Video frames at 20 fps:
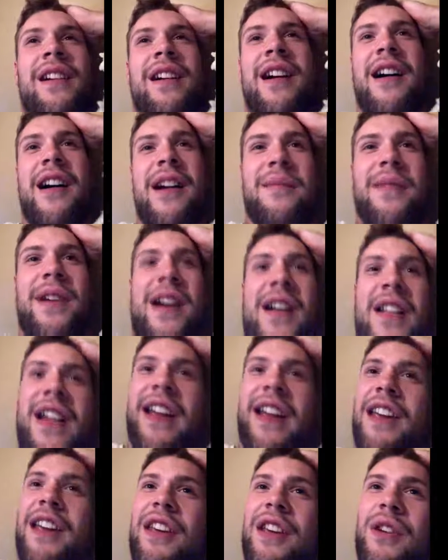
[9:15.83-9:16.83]
I'm not like
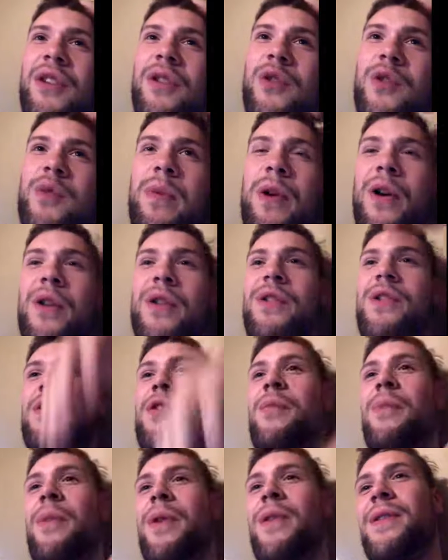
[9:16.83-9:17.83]
a huge personal
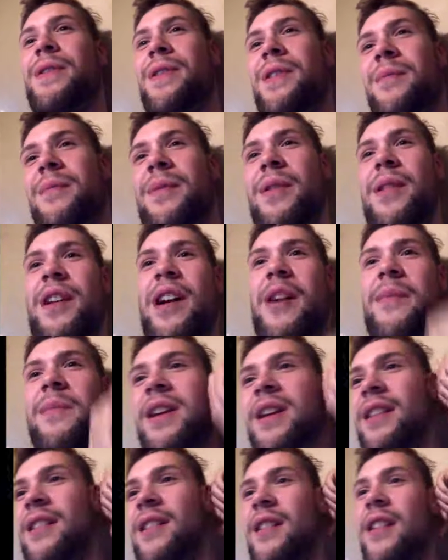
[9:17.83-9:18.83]
person, but I
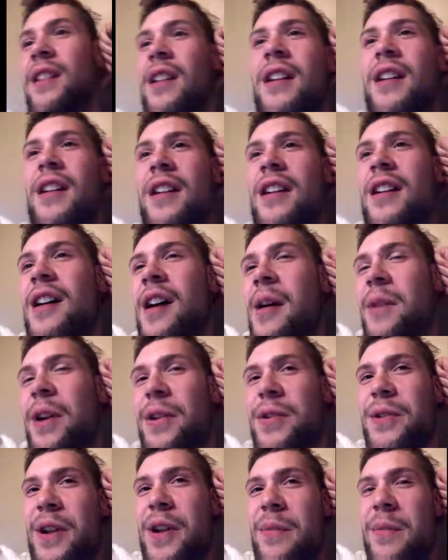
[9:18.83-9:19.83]
mean, I'm not
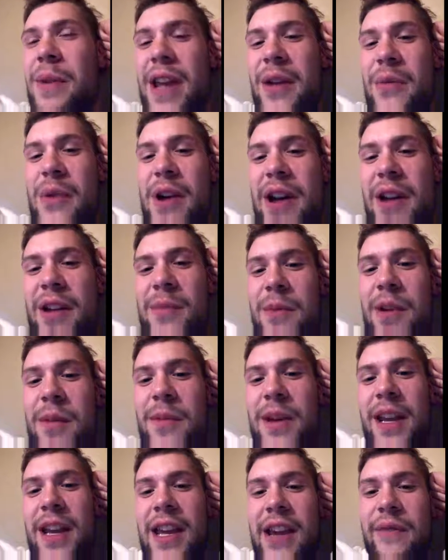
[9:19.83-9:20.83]
trying to bandwagon, but I
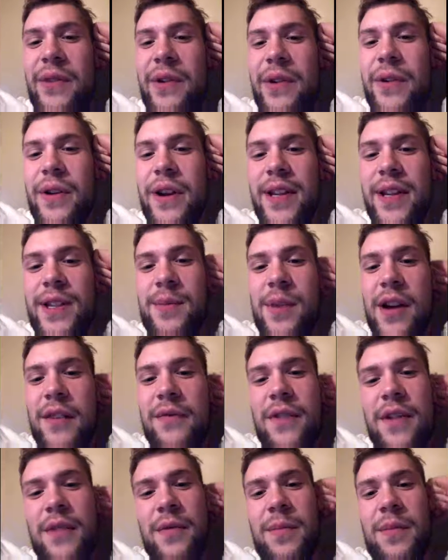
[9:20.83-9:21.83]
mean, Kevin Durant's my
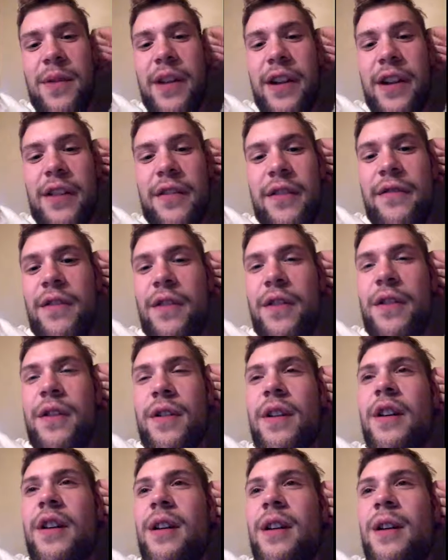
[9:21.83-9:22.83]
favorite player for
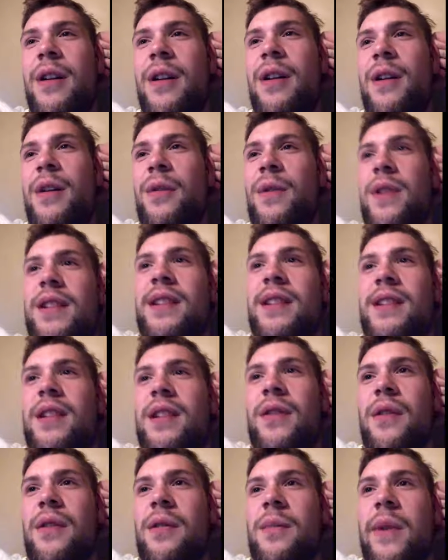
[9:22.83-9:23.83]
reasons other
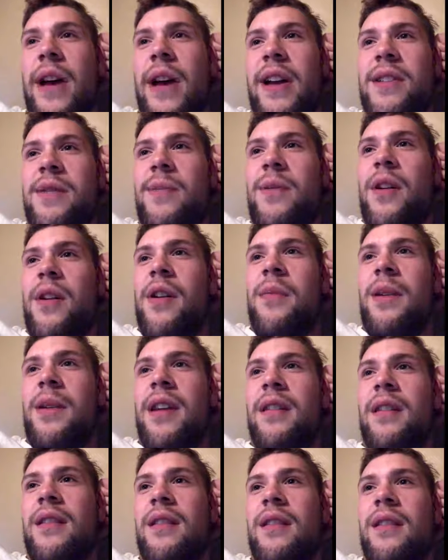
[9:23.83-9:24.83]
than basketball. I
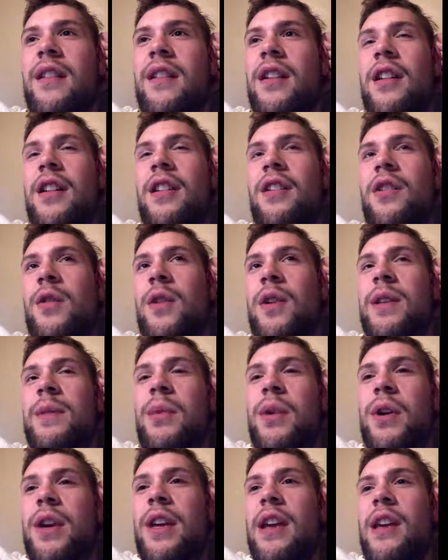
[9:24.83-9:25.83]
mean, you could
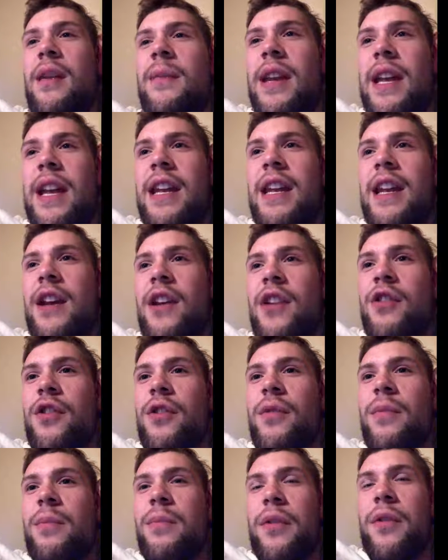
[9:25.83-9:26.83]
put him and any
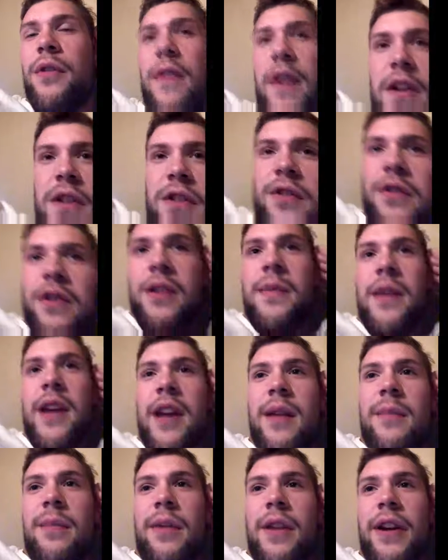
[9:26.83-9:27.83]
other professional
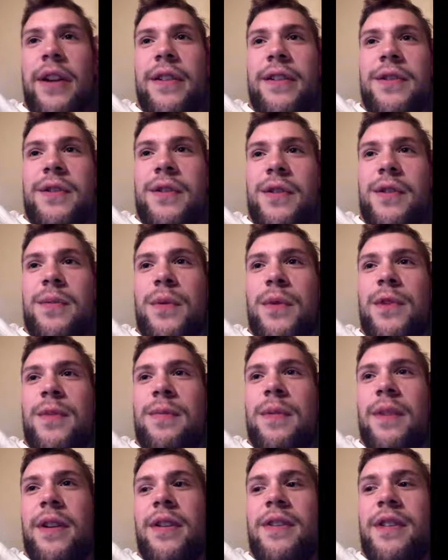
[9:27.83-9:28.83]
NBA players or sports
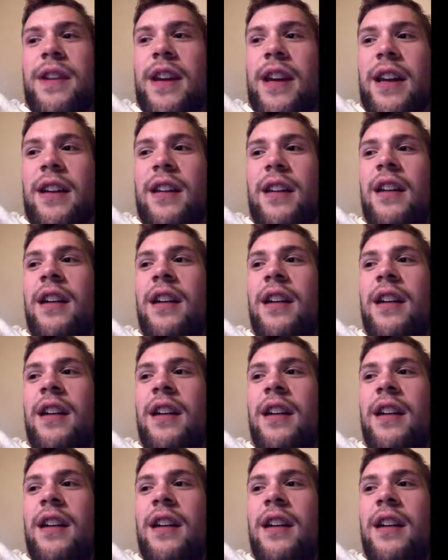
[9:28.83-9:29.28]
players, like